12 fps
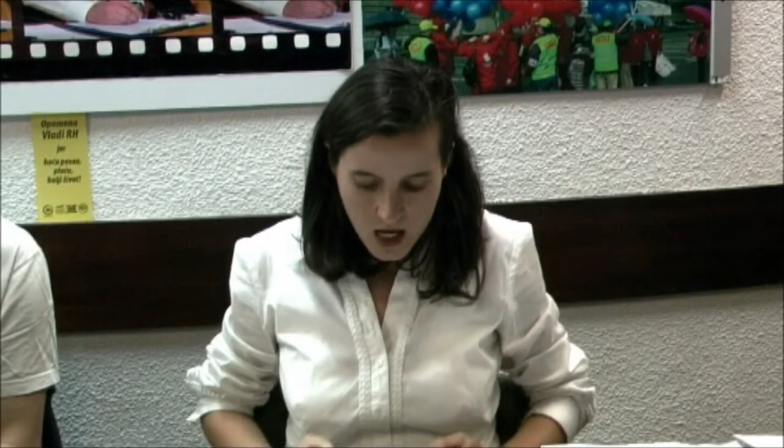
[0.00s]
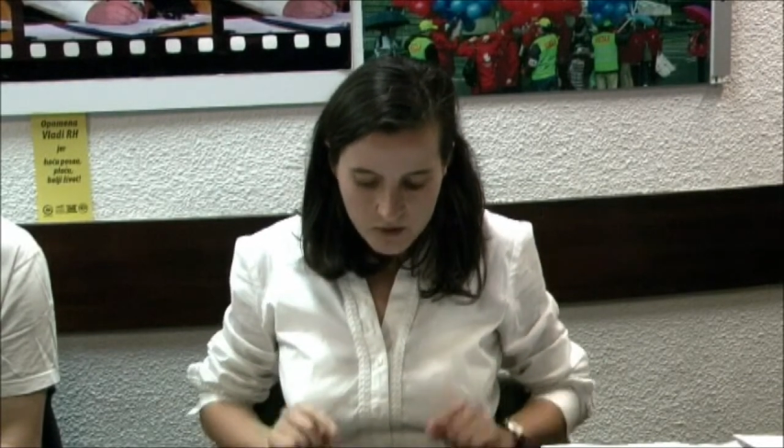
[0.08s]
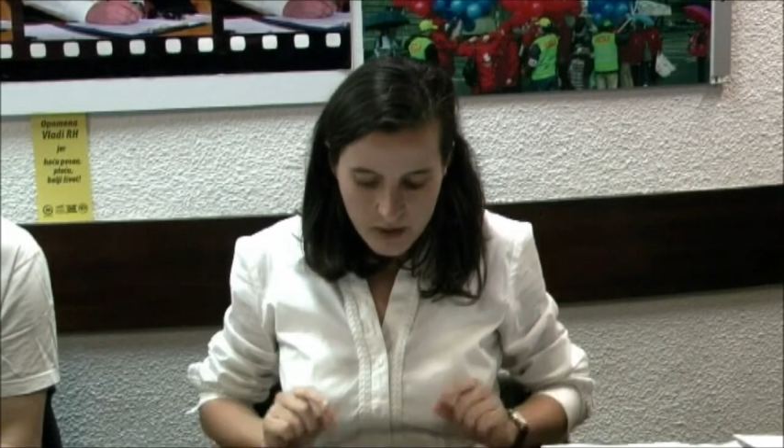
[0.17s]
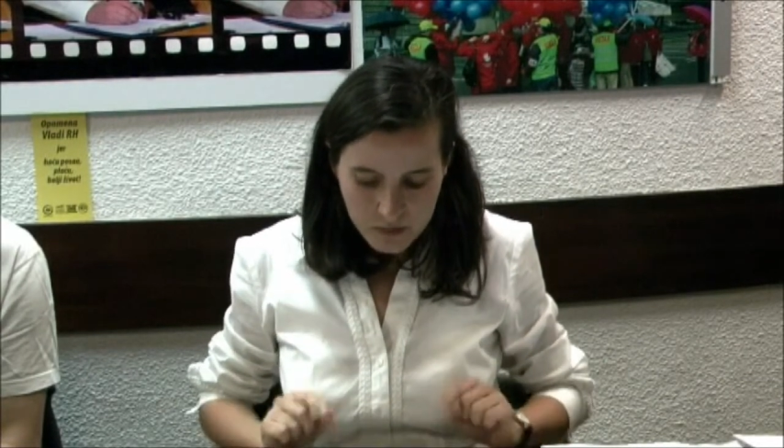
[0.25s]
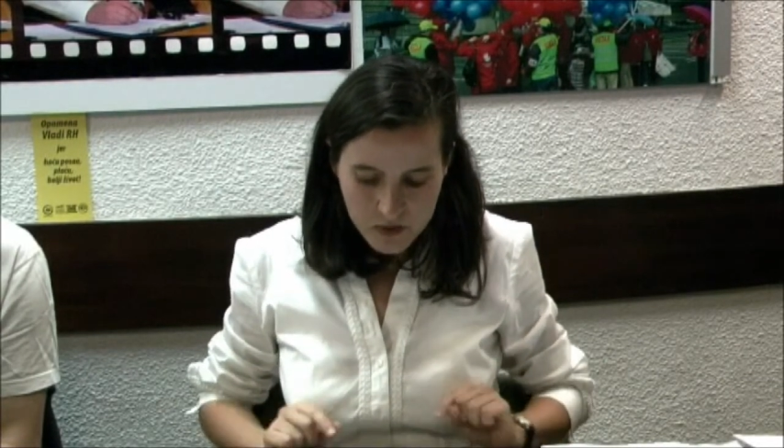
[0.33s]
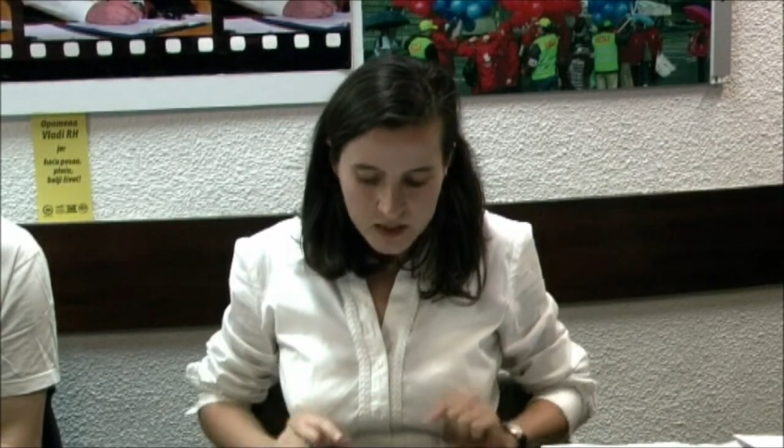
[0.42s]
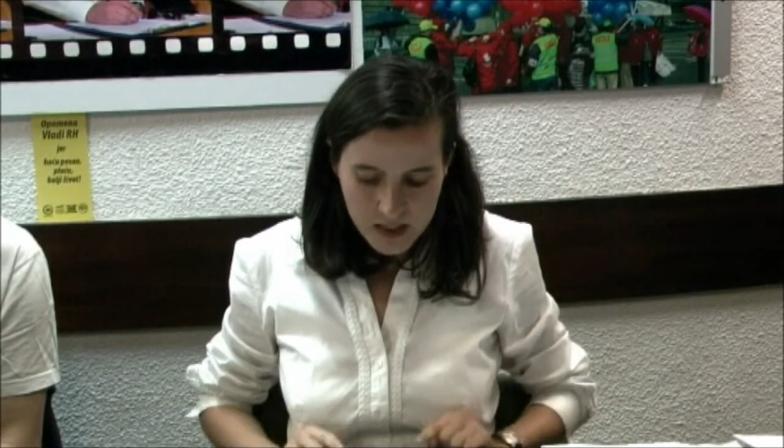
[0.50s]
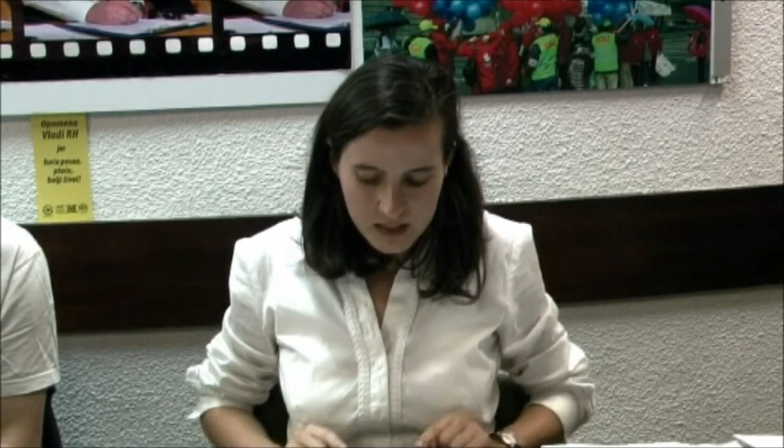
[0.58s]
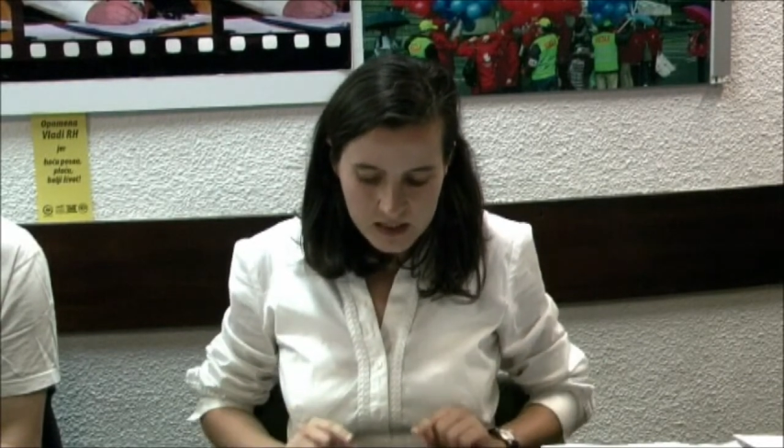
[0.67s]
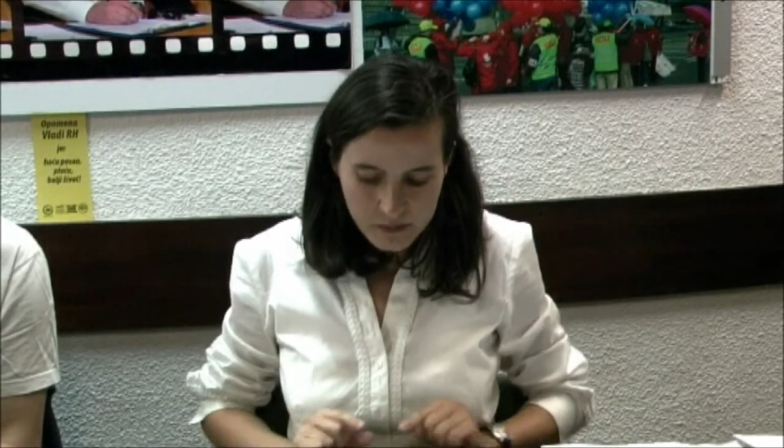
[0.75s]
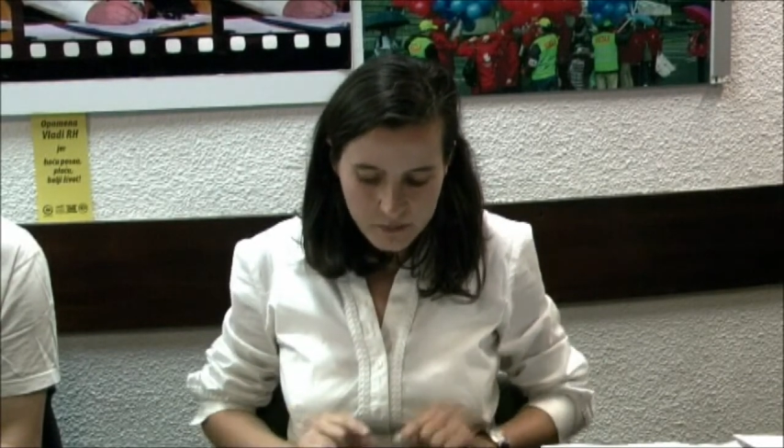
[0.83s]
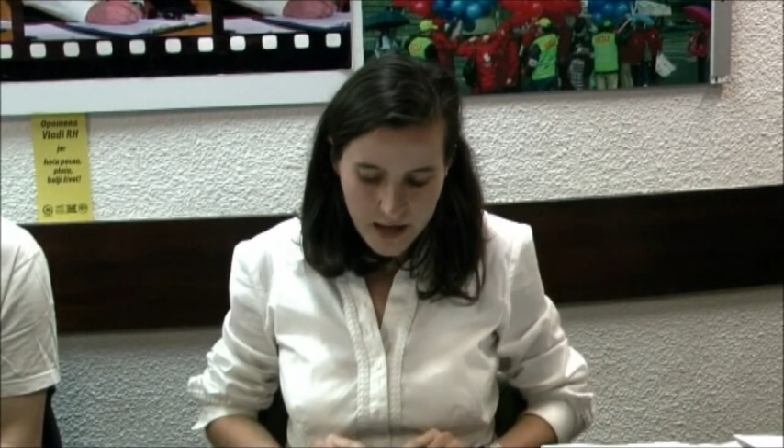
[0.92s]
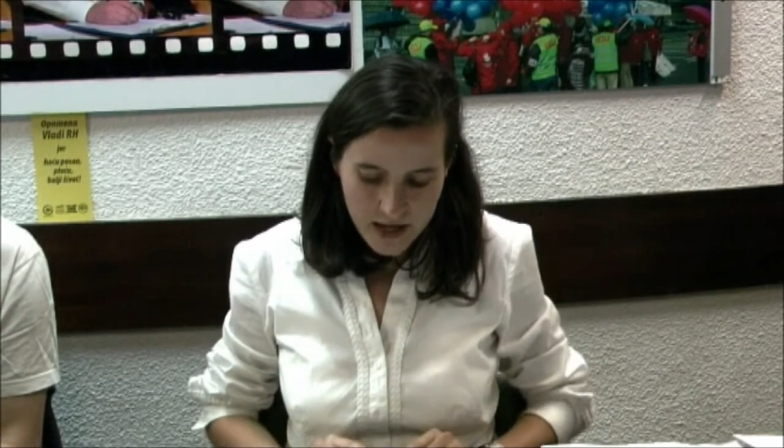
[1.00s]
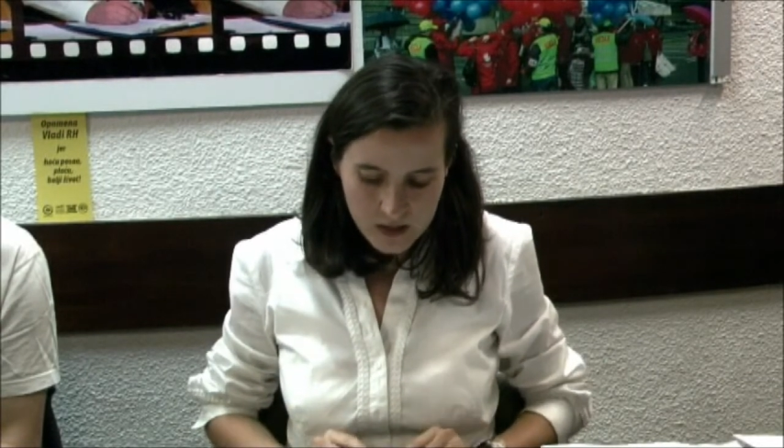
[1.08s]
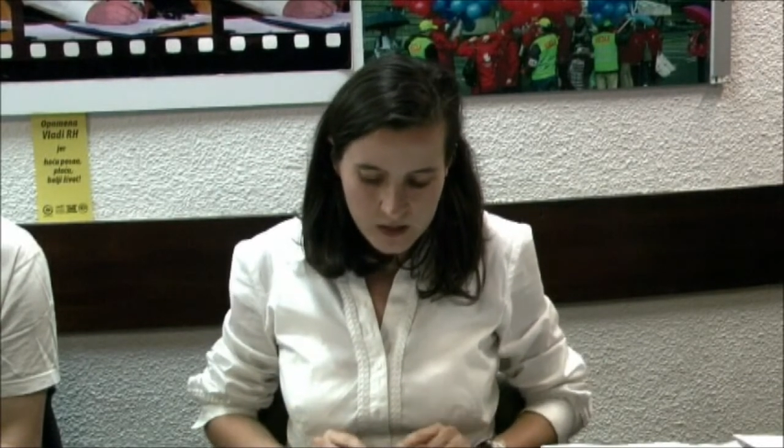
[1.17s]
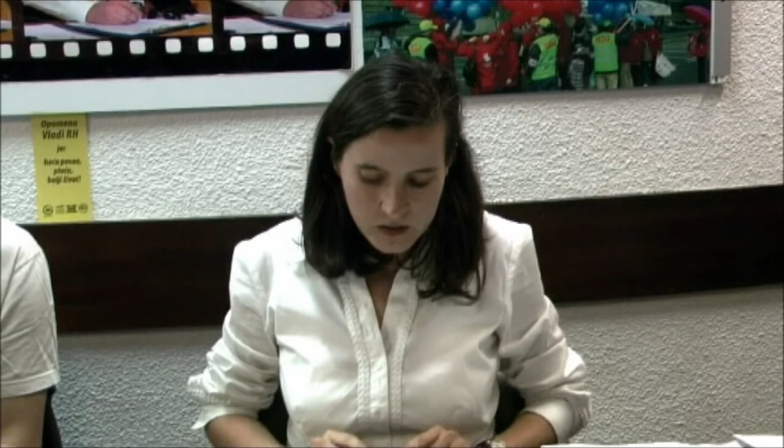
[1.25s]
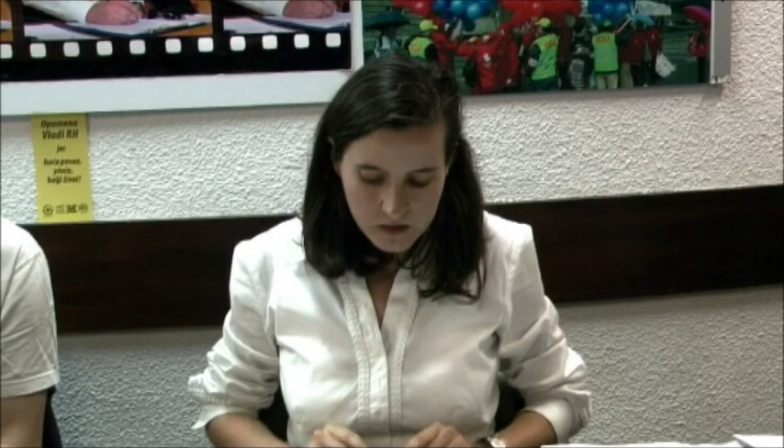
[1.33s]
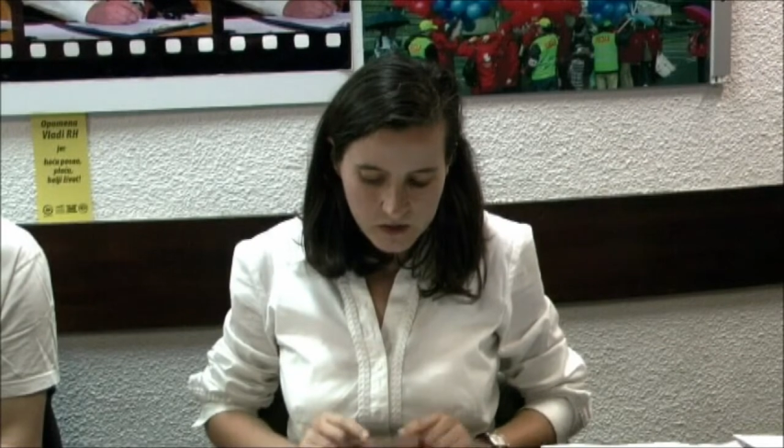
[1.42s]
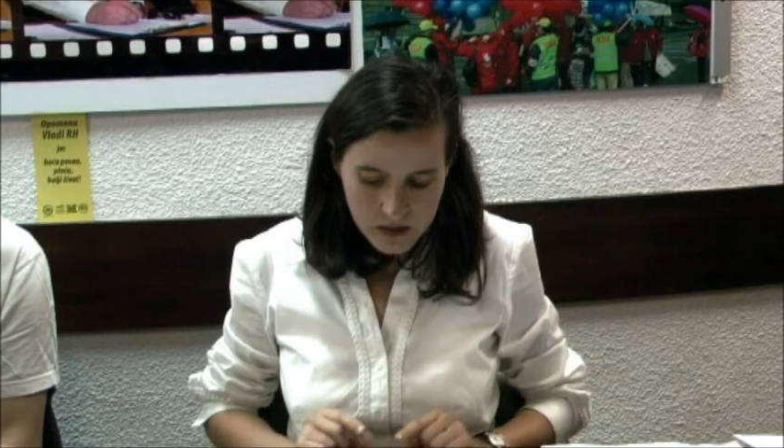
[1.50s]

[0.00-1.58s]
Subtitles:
represents the basis of